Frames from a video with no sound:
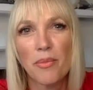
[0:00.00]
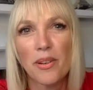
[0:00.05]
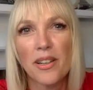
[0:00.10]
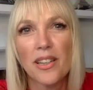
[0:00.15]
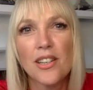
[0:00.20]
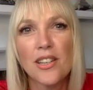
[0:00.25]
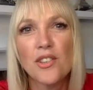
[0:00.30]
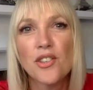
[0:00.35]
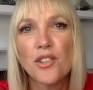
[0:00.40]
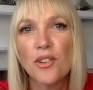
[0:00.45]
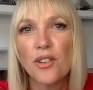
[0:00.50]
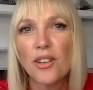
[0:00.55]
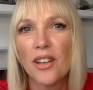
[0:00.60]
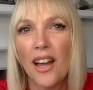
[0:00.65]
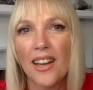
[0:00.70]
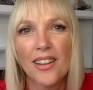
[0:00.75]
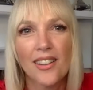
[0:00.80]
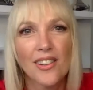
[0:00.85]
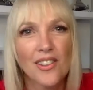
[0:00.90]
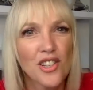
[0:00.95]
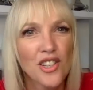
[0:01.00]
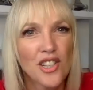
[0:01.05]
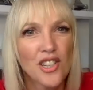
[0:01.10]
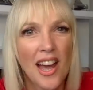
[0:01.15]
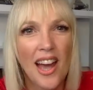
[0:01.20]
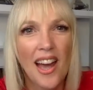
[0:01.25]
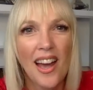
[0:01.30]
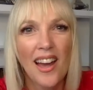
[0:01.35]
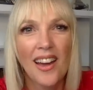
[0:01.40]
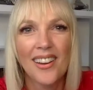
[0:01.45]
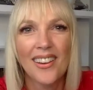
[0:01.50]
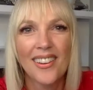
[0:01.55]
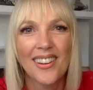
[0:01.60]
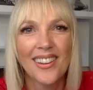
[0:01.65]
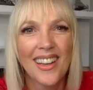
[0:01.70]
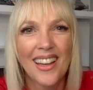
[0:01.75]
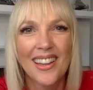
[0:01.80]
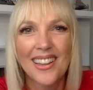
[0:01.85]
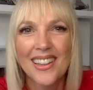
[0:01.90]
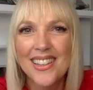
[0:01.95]
please do like and share and
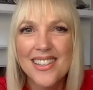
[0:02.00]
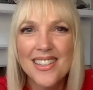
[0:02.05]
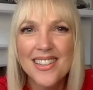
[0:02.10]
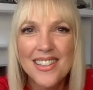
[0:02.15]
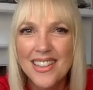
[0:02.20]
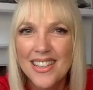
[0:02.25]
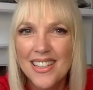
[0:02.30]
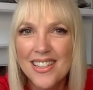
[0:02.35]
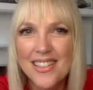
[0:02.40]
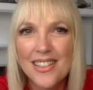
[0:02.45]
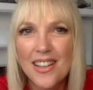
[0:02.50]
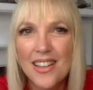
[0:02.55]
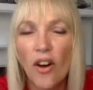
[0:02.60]
get this this